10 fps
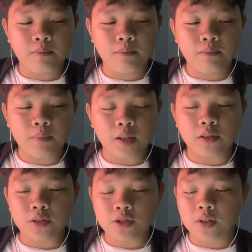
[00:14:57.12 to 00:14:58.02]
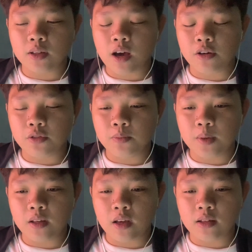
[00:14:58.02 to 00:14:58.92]
mental strength out of
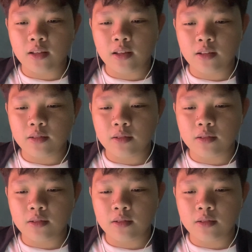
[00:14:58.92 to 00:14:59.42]
me, and it